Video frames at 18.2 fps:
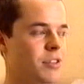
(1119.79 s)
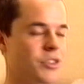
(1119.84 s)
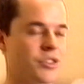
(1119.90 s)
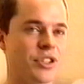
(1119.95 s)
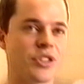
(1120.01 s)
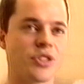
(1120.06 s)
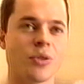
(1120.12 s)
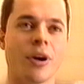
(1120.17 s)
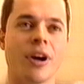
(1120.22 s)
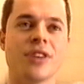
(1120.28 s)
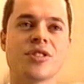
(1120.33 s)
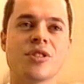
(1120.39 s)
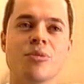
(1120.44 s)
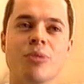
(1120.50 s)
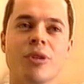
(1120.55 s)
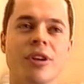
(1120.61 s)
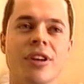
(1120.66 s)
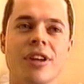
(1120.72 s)
the
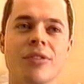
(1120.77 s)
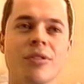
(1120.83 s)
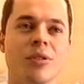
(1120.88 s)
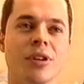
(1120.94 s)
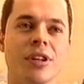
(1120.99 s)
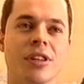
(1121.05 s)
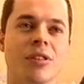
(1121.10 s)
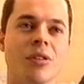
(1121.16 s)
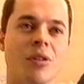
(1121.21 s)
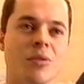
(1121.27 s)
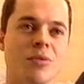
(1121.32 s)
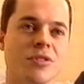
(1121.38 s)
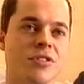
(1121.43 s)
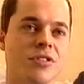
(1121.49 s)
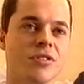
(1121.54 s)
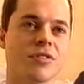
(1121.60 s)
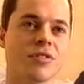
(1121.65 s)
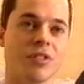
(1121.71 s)
situation, but I never really thought it
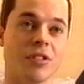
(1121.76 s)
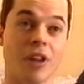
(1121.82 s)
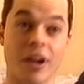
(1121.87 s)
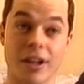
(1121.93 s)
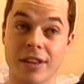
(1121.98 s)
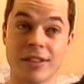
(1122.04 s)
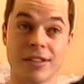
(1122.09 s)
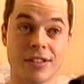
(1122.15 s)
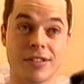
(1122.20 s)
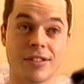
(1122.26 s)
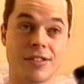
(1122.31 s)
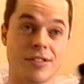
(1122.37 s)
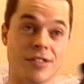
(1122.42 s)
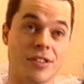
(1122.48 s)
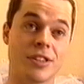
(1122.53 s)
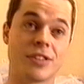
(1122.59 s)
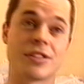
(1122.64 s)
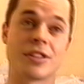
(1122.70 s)
was like
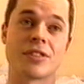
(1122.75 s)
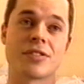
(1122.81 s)
to this